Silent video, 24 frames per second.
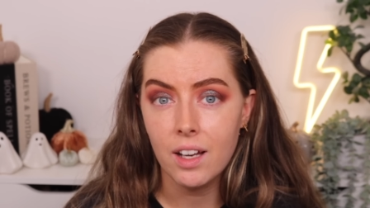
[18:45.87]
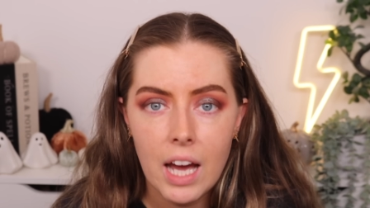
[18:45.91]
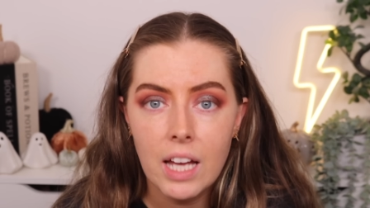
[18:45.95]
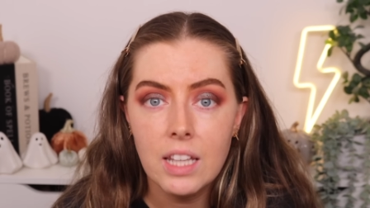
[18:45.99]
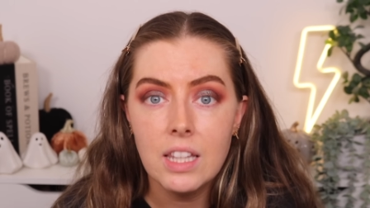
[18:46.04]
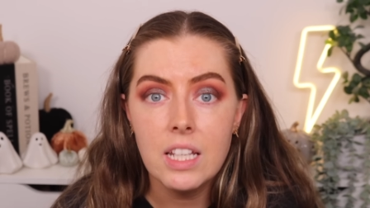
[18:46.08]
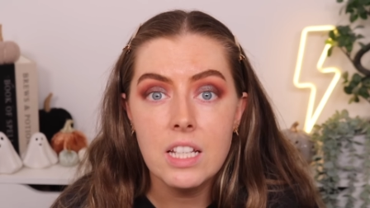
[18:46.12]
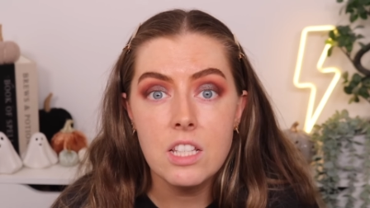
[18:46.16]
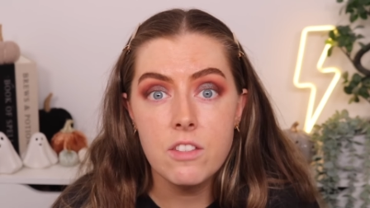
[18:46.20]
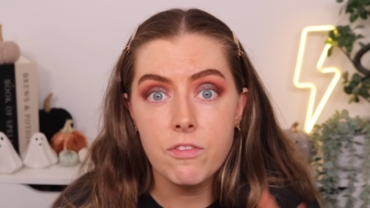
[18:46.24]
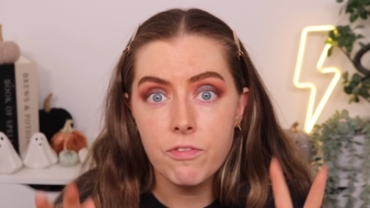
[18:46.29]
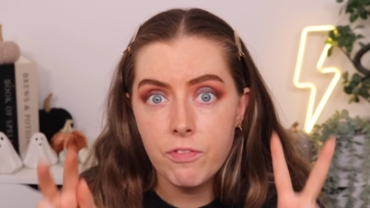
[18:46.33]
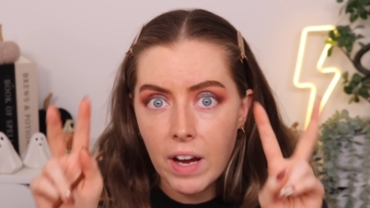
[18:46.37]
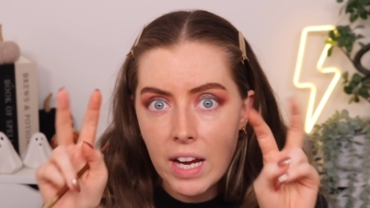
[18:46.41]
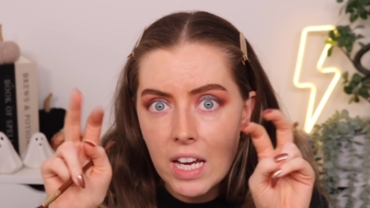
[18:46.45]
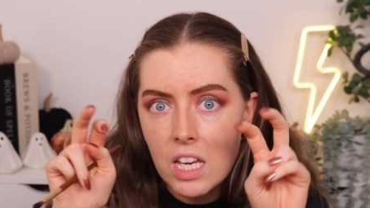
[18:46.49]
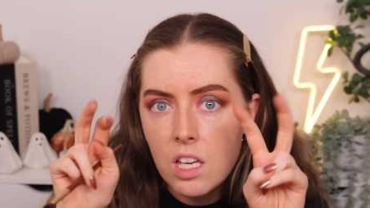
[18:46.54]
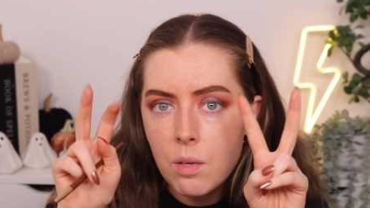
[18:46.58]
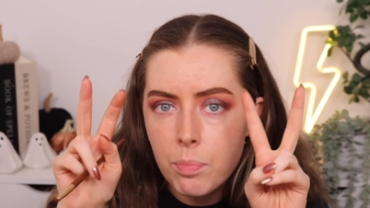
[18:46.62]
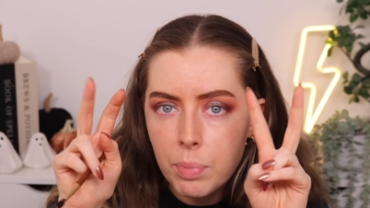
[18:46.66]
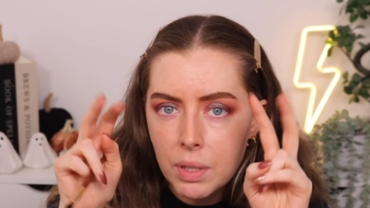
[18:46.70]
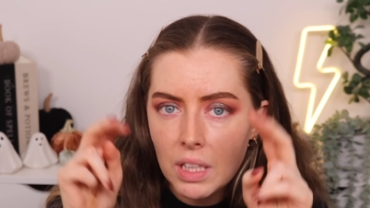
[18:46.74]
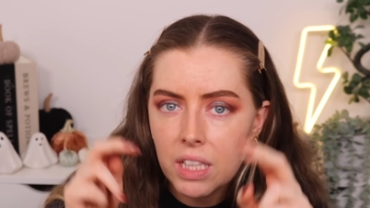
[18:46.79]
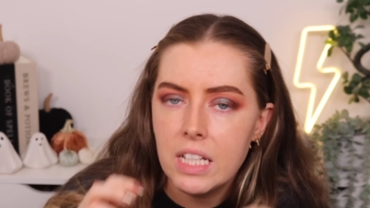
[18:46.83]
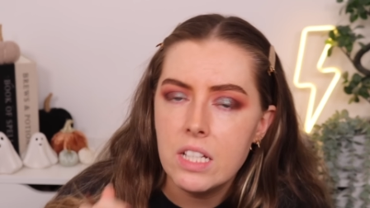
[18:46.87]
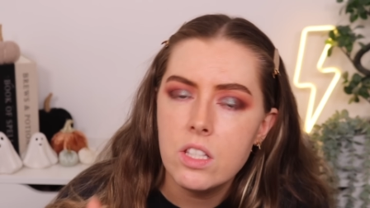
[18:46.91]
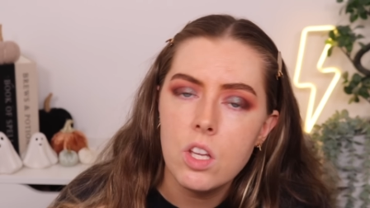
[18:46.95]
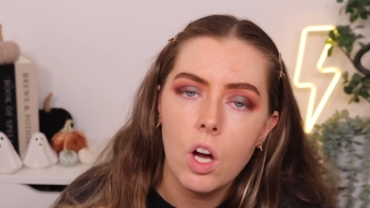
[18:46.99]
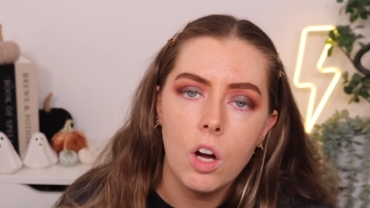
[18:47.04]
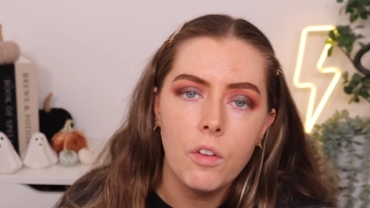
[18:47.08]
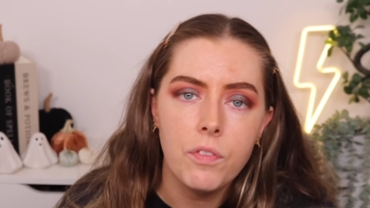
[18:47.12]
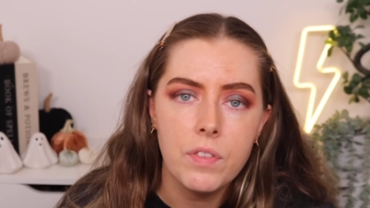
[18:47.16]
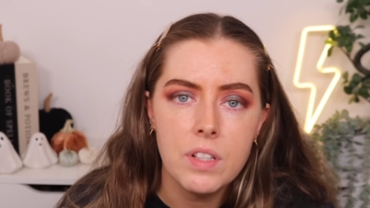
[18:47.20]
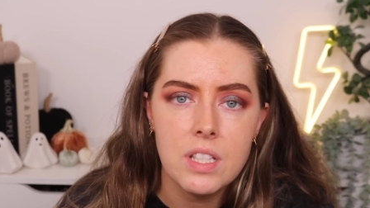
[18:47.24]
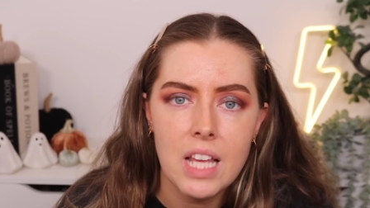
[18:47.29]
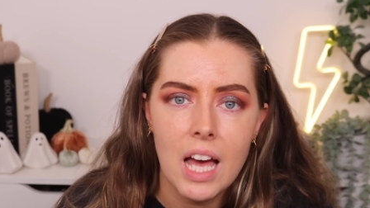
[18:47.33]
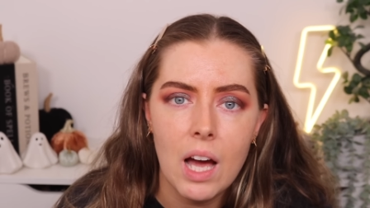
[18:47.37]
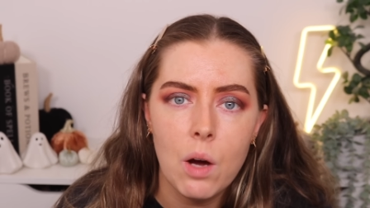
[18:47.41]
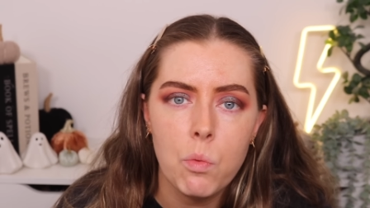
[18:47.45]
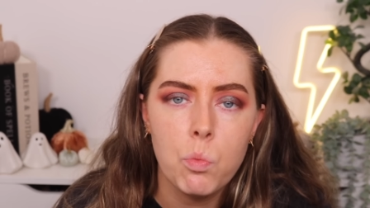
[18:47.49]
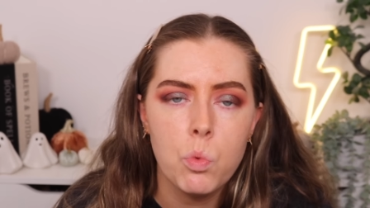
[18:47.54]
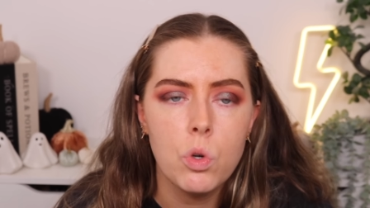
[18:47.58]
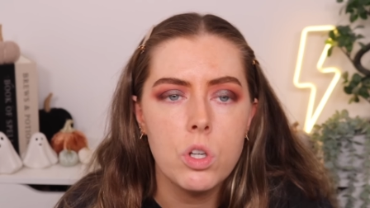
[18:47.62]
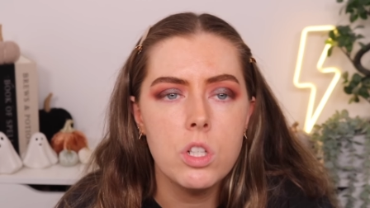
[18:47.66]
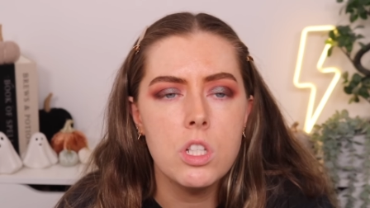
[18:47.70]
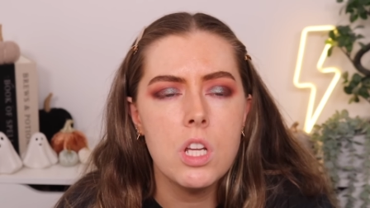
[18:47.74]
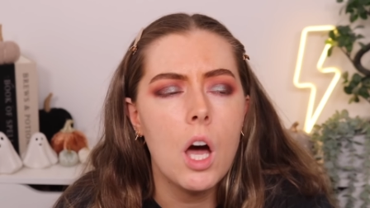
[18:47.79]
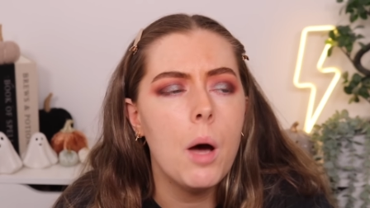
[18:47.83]
And this fake police officer
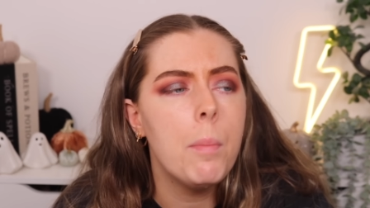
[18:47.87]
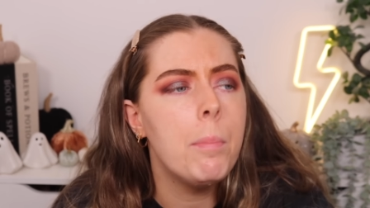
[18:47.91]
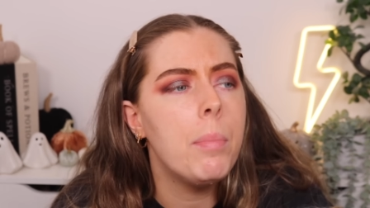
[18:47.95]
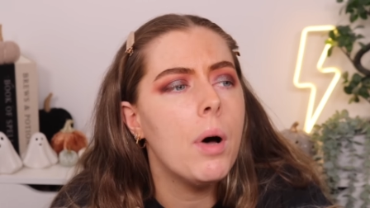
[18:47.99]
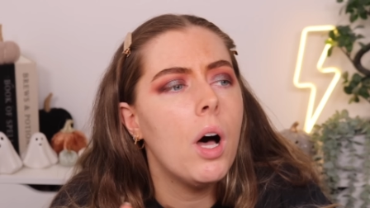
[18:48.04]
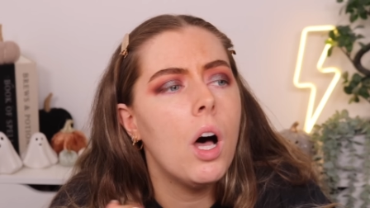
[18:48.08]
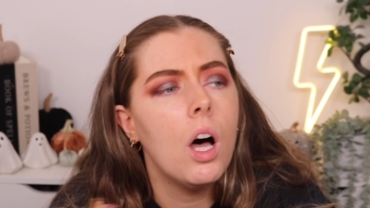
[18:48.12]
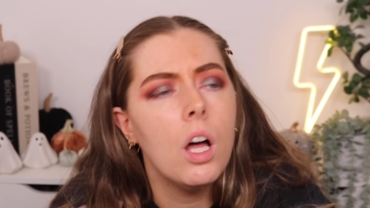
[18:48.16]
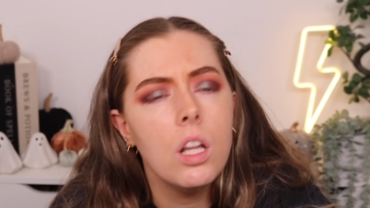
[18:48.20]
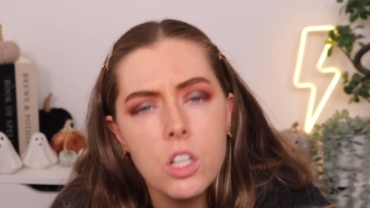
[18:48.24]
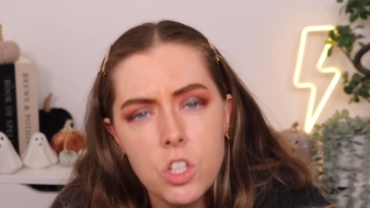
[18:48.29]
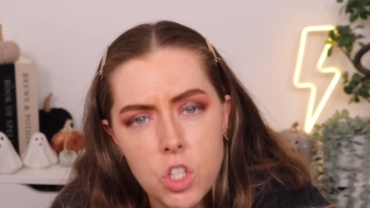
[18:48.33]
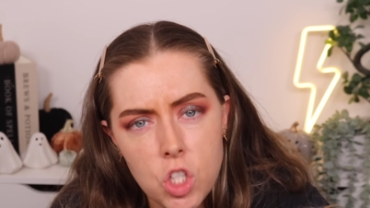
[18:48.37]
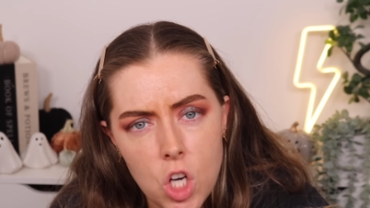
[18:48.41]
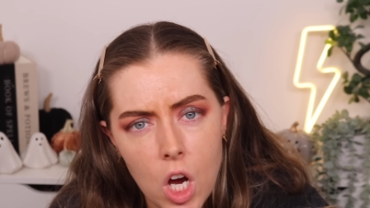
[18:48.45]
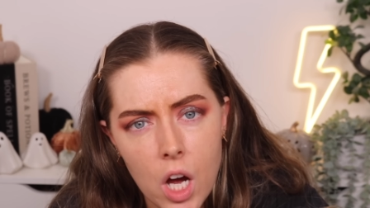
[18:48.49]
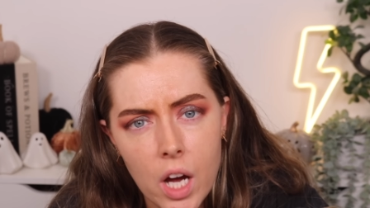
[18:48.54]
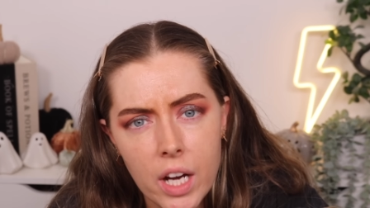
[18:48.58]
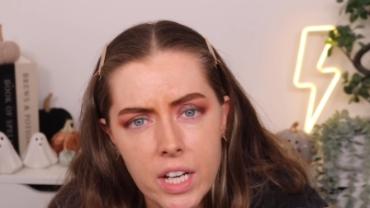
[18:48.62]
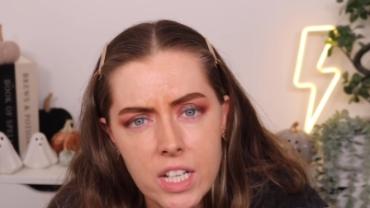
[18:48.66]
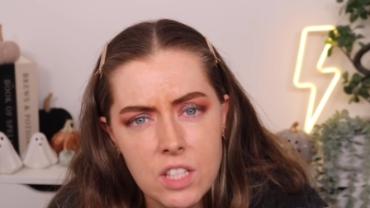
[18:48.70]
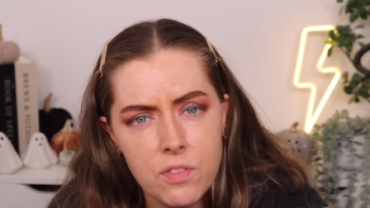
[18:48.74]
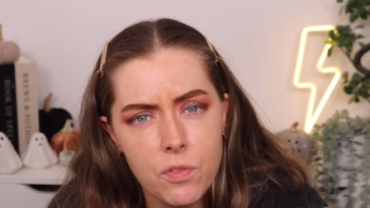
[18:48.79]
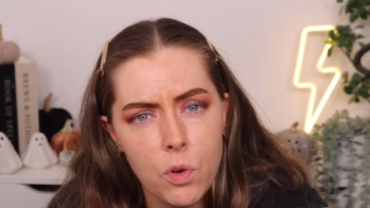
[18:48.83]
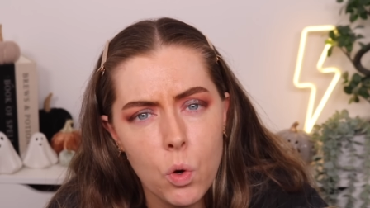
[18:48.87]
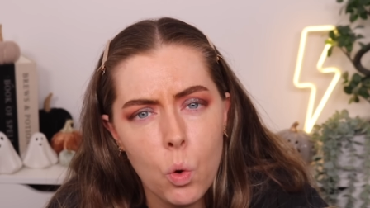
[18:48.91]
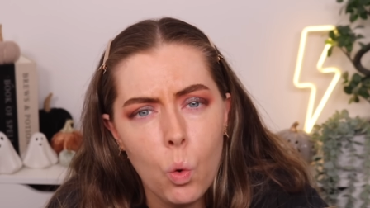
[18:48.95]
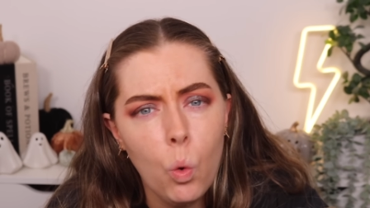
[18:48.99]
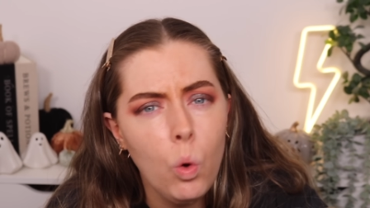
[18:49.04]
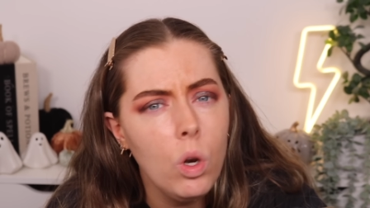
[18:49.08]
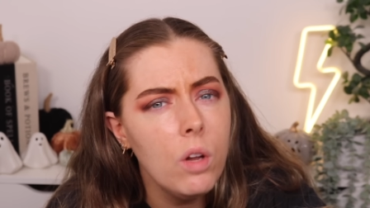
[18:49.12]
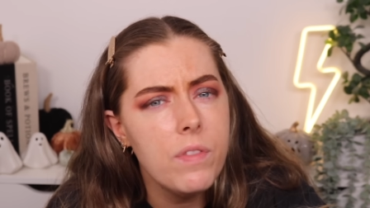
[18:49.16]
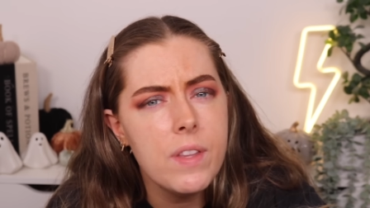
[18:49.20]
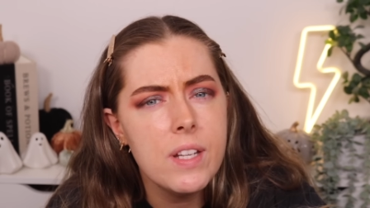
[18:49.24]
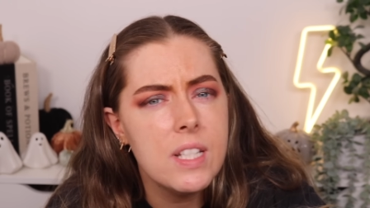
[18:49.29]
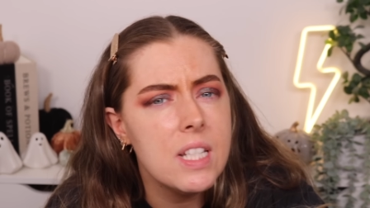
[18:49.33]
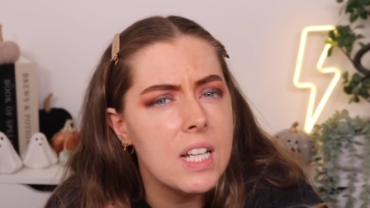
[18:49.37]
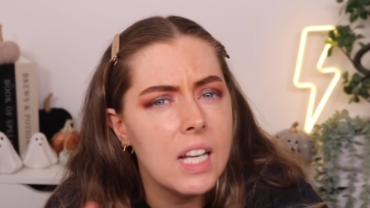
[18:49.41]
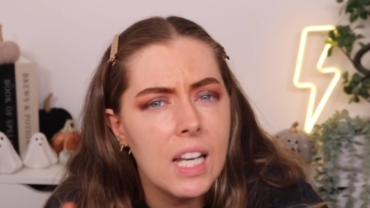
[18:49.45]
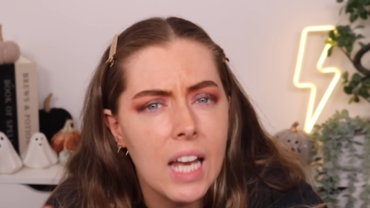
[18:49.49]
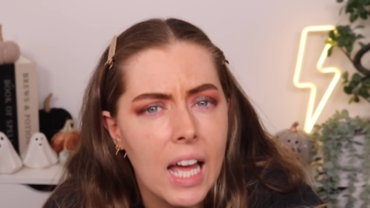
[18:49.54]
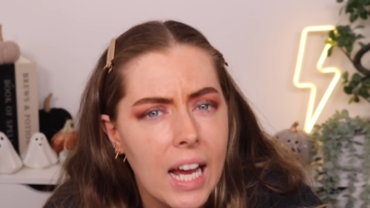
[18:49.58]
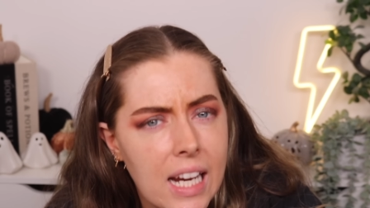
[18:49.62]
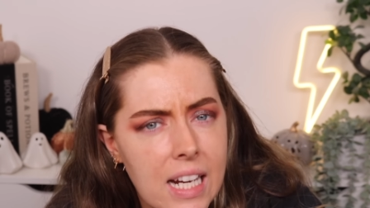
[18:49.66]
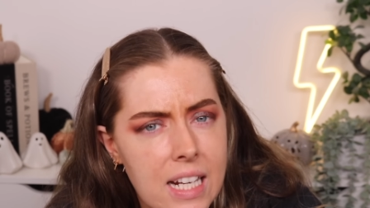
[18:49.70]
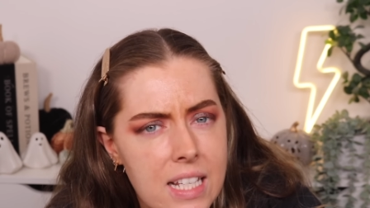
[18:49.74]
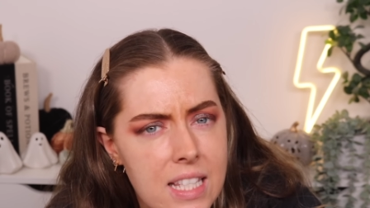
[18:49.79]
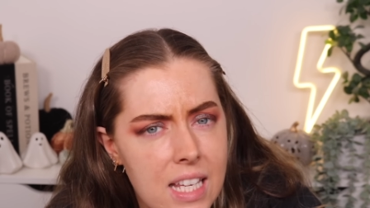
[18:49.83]
would apologize for all of the
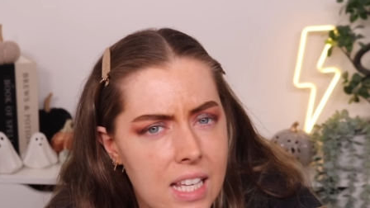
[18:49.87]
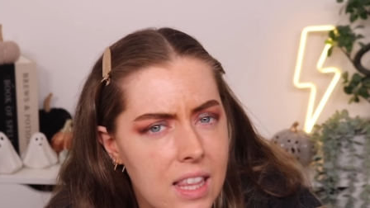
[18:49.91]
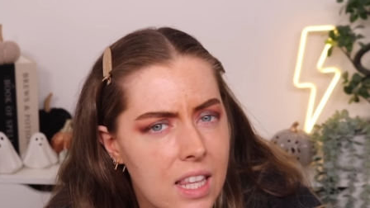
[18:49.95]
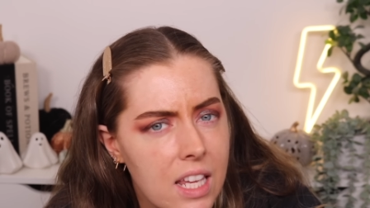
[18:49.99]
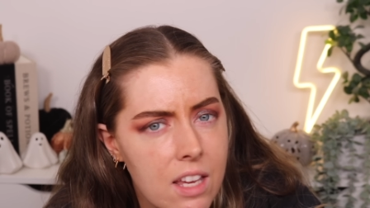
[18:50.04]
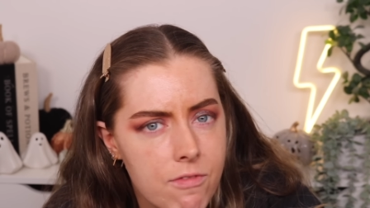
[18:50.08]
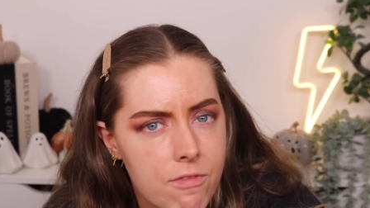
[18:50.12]
delays in the